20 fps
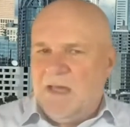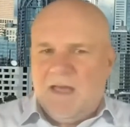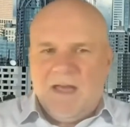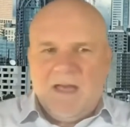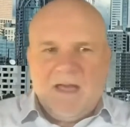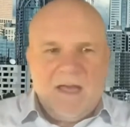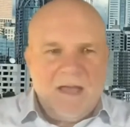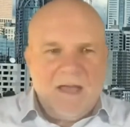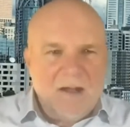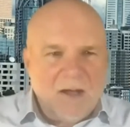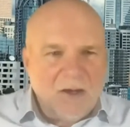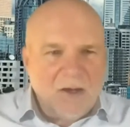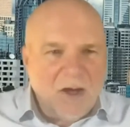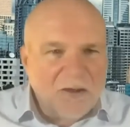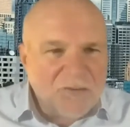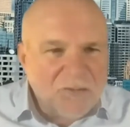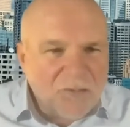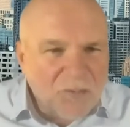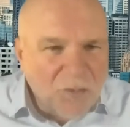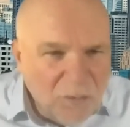And I
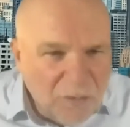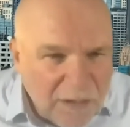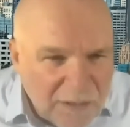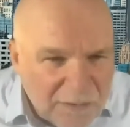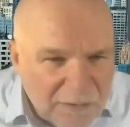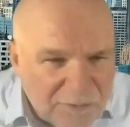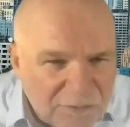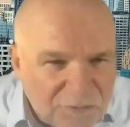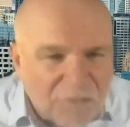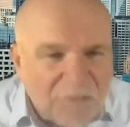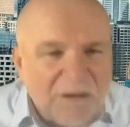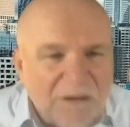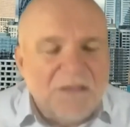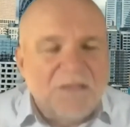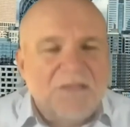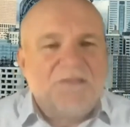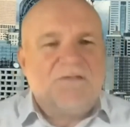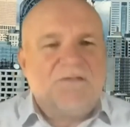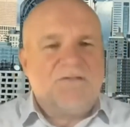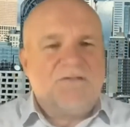got to,
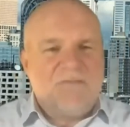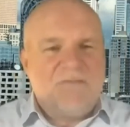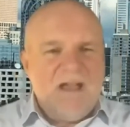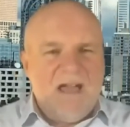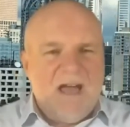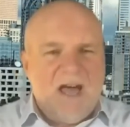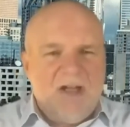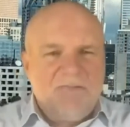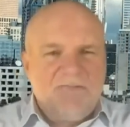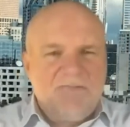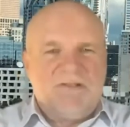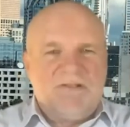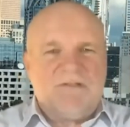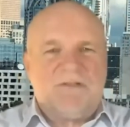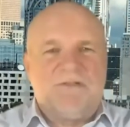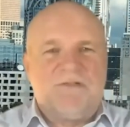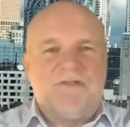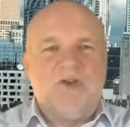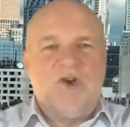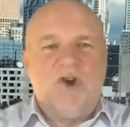
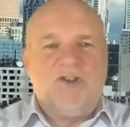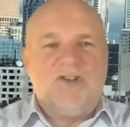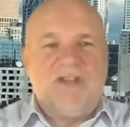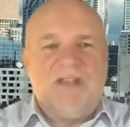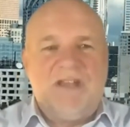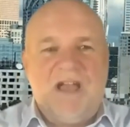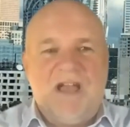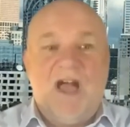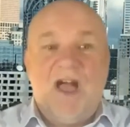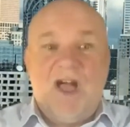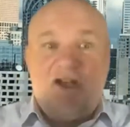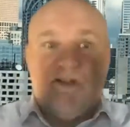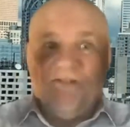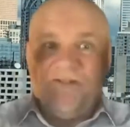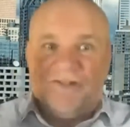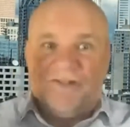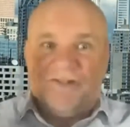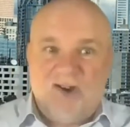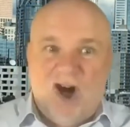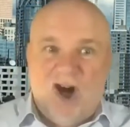330
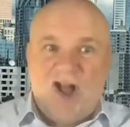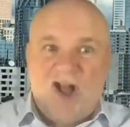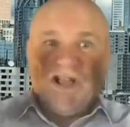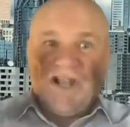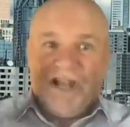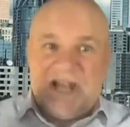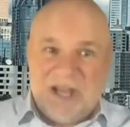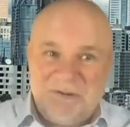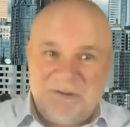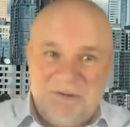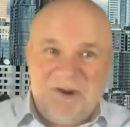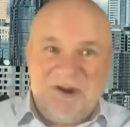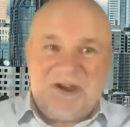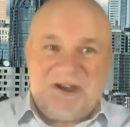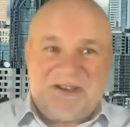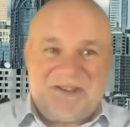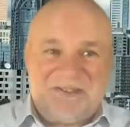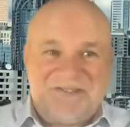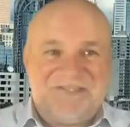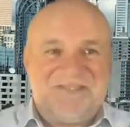scholarly
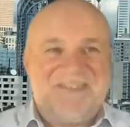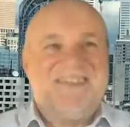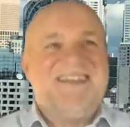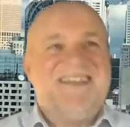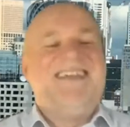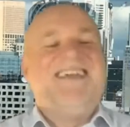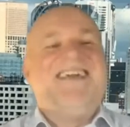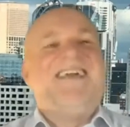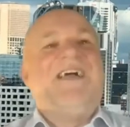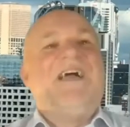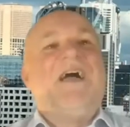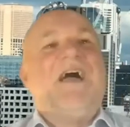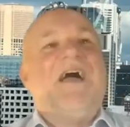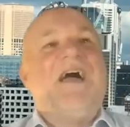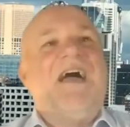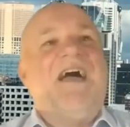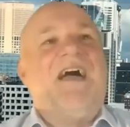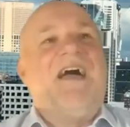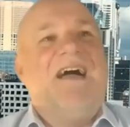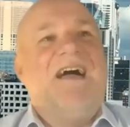works.
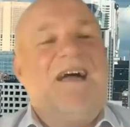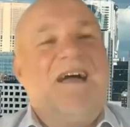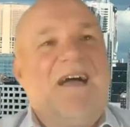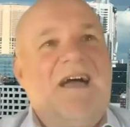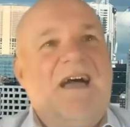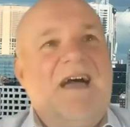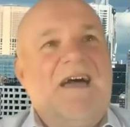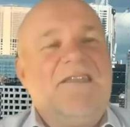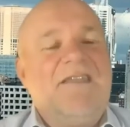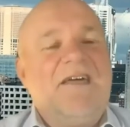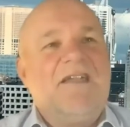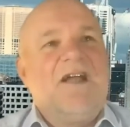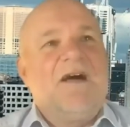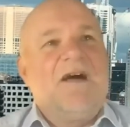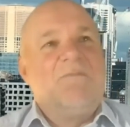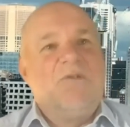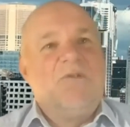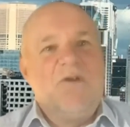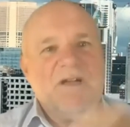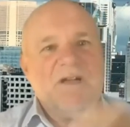And then
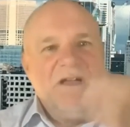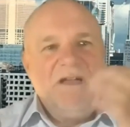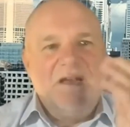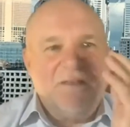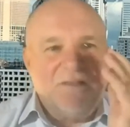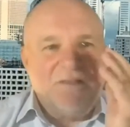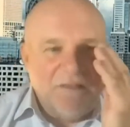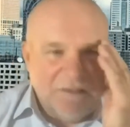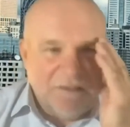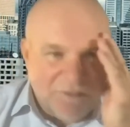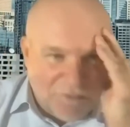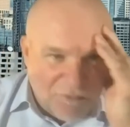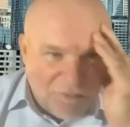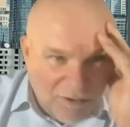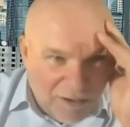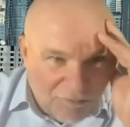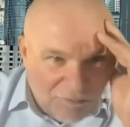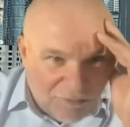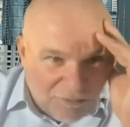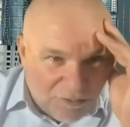I'm looking at these
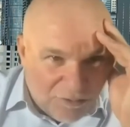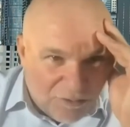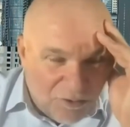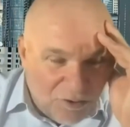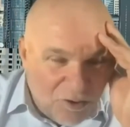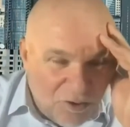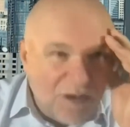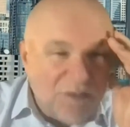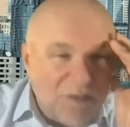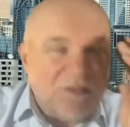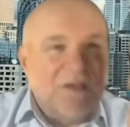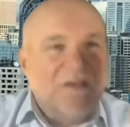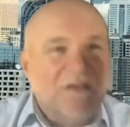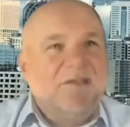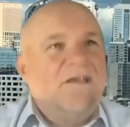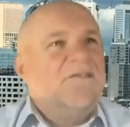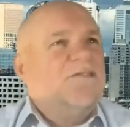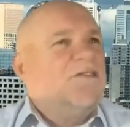330 things and